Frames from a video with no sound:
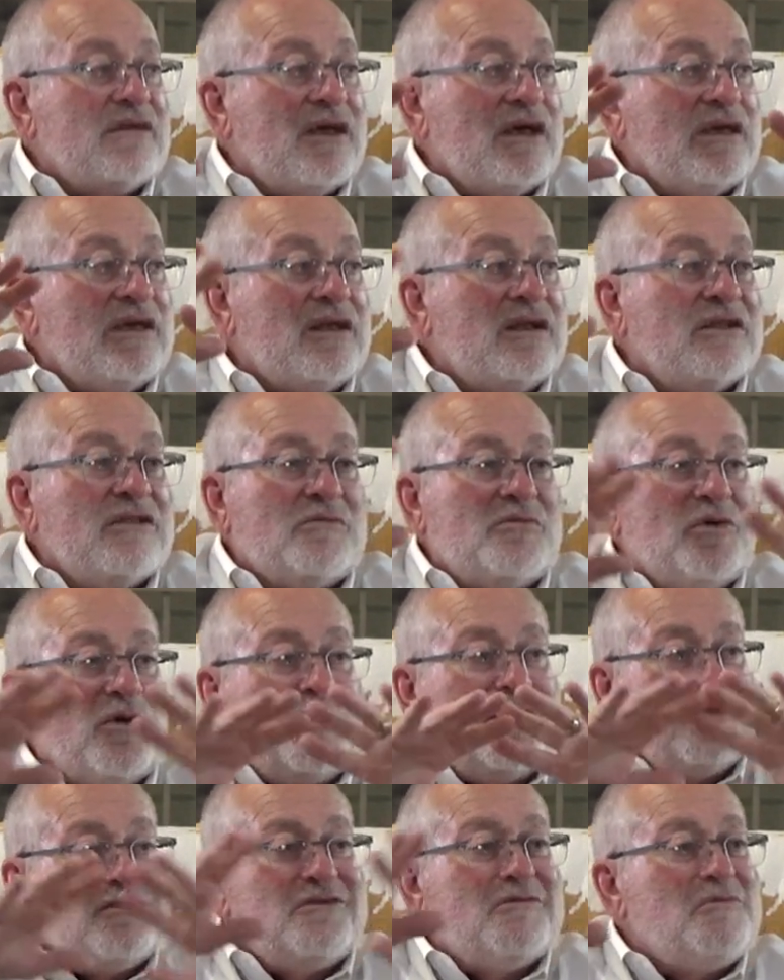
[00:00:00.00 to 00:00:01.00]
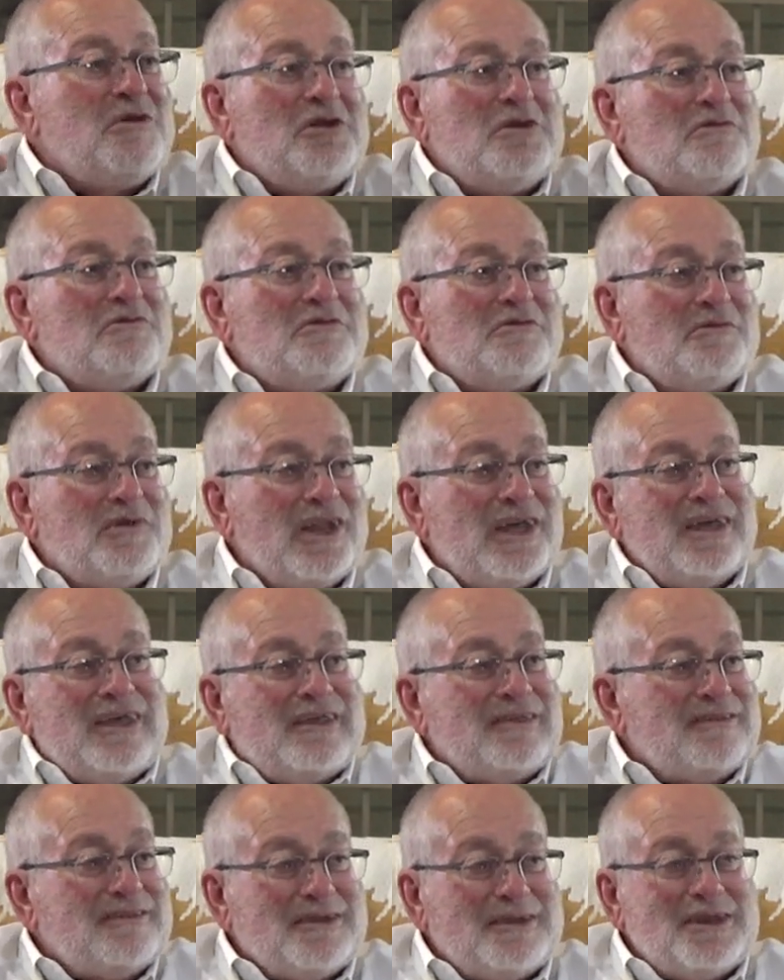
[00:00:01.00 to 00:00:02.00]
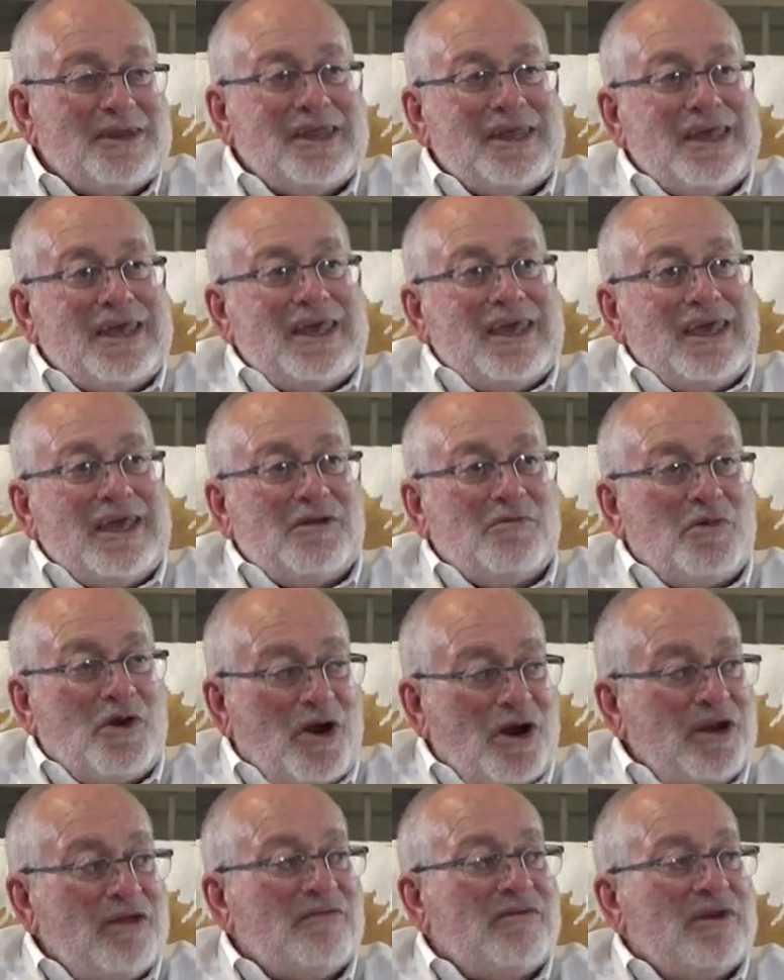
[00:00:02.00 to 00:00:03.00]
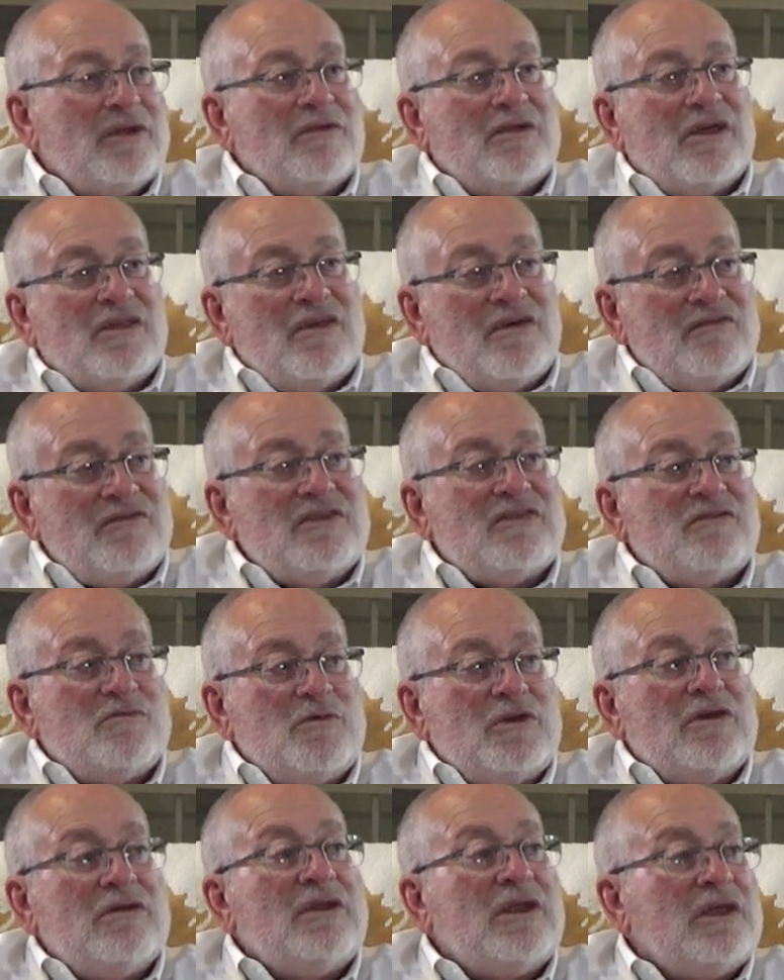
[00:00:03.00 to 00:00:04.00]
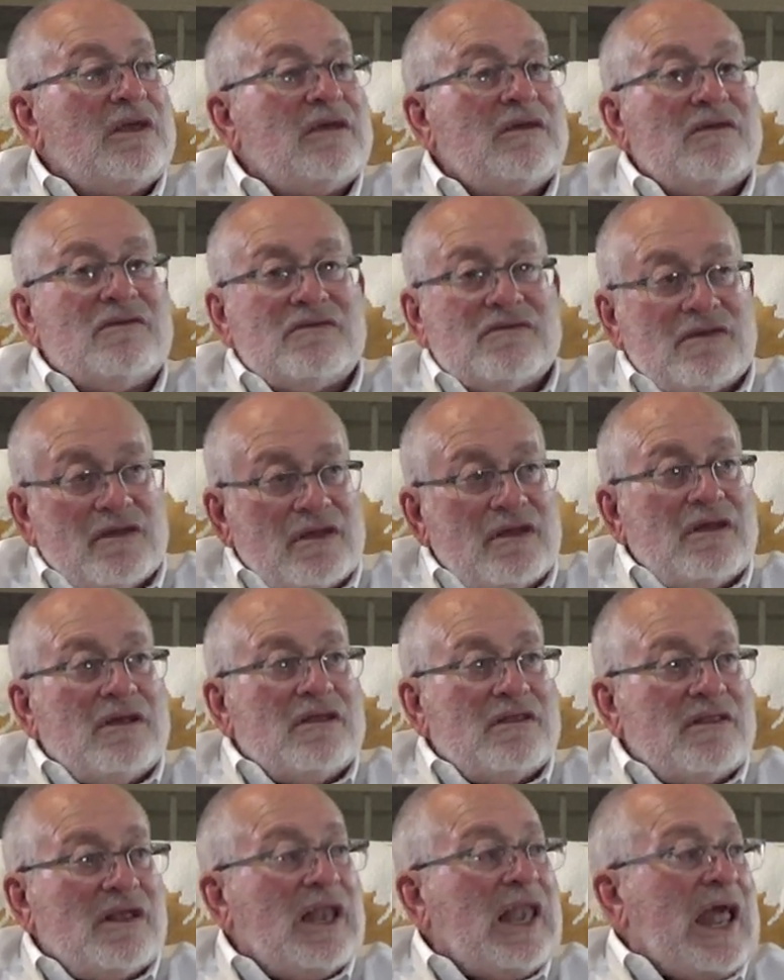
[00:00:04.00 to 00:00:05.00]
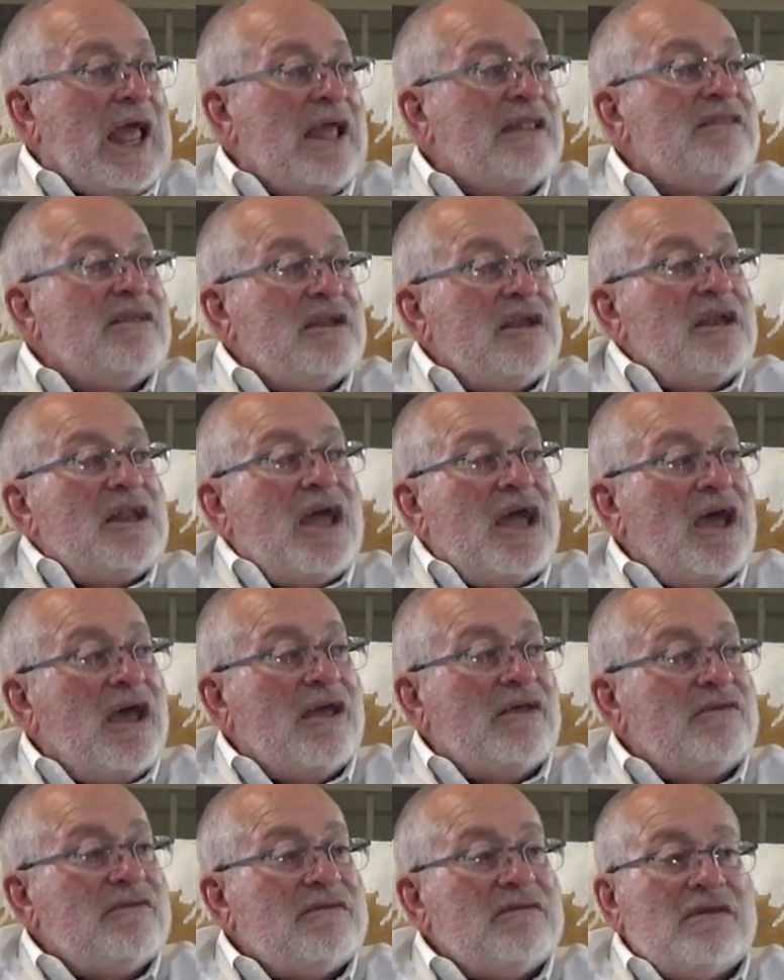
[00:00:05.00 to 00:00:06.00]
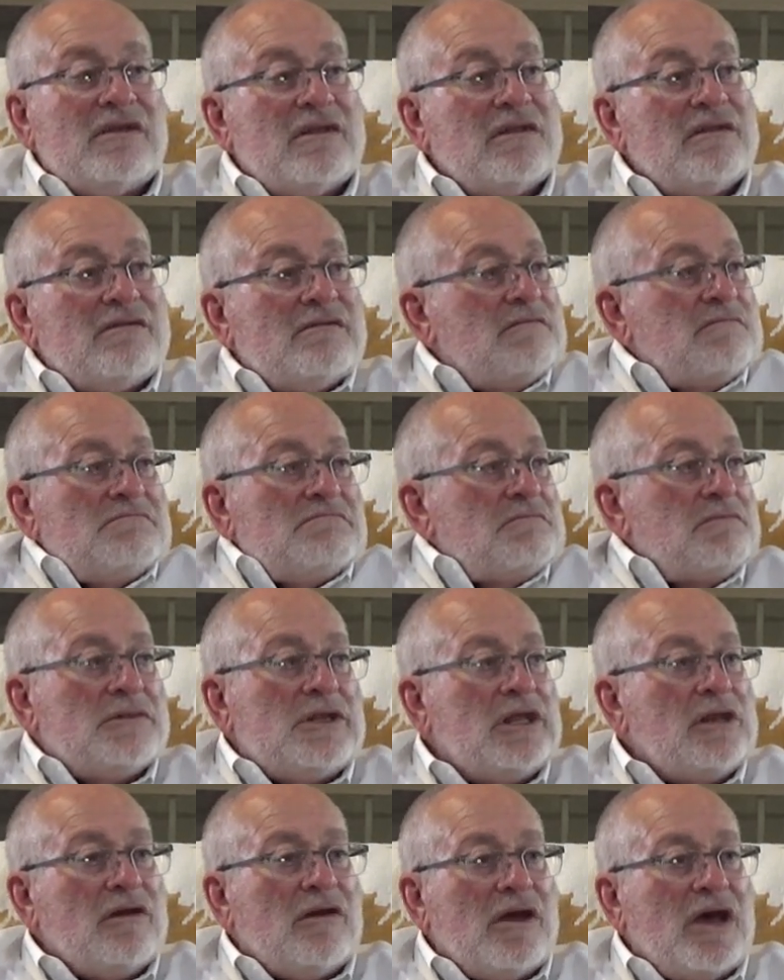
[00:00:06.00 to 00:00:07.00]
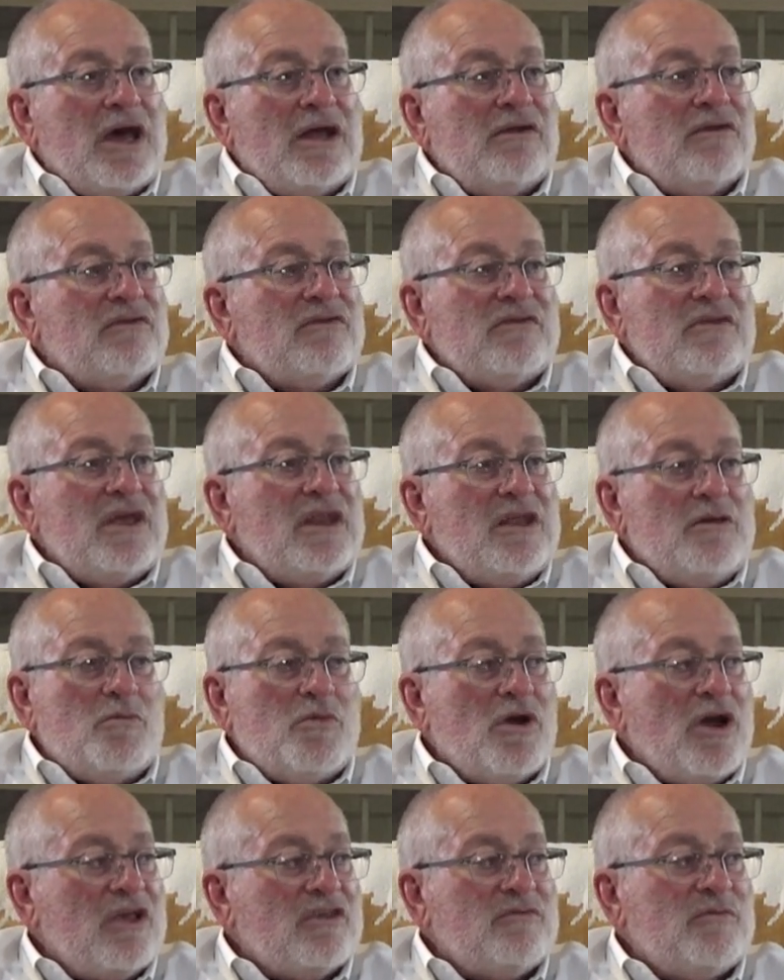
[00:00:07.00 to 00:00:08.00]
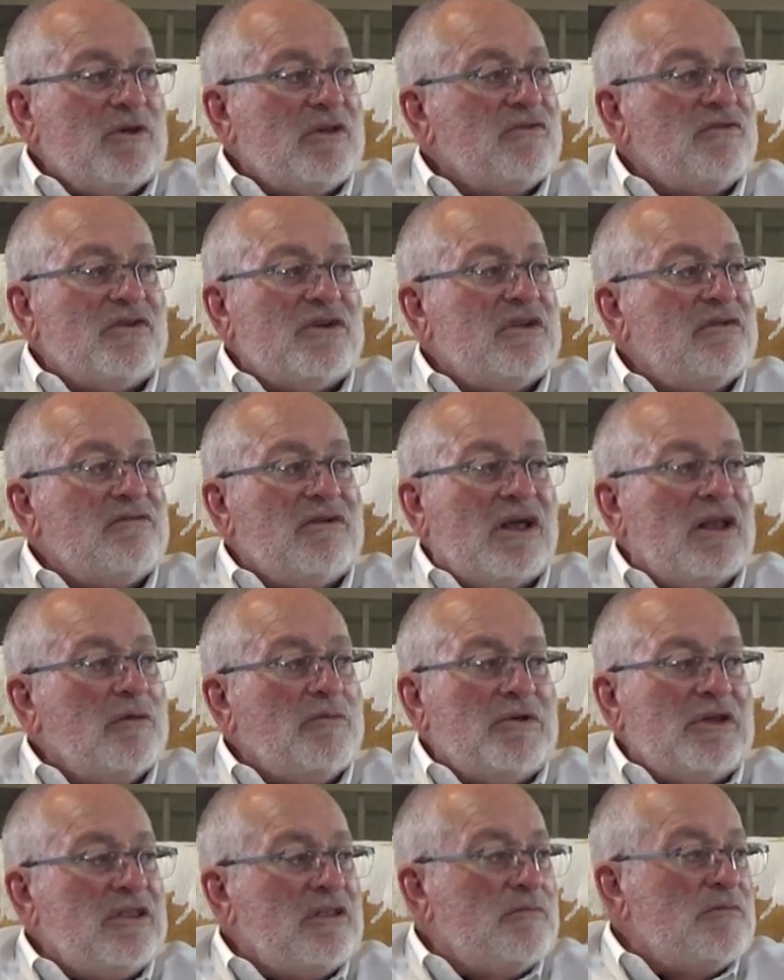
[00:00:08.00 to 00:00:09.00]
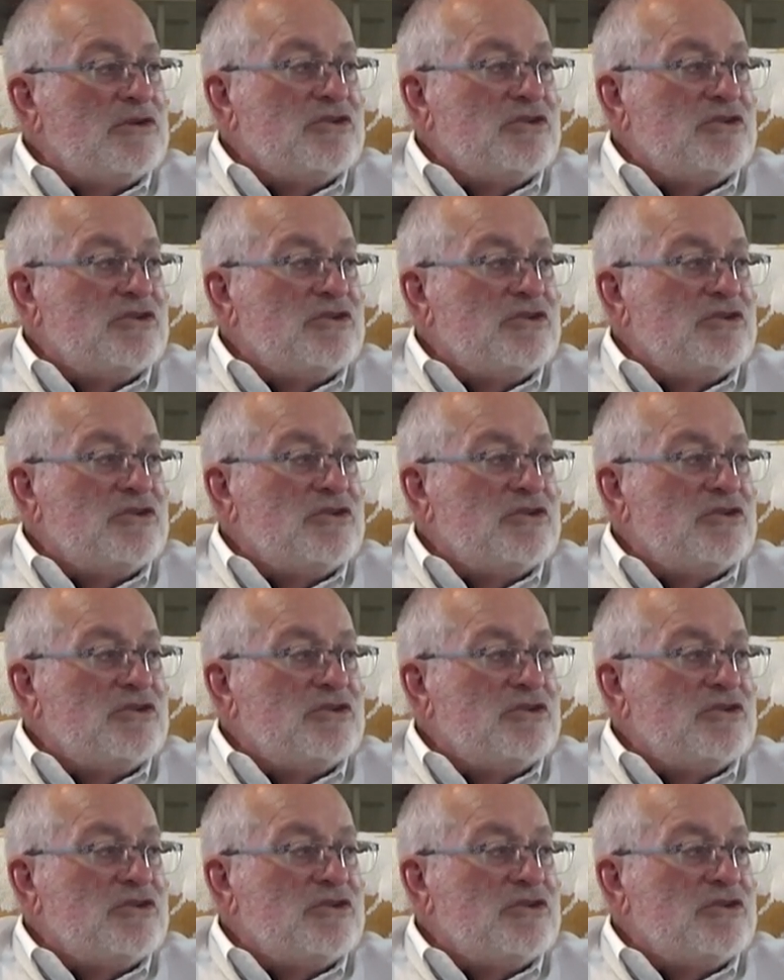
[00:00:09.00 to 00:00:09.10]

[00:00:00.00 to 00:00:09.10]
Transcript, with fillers: Uh, you know, the port is a beautiful place, and, and part of it of its beauty is the land that it has. And you know, I don't see any prospects for developing the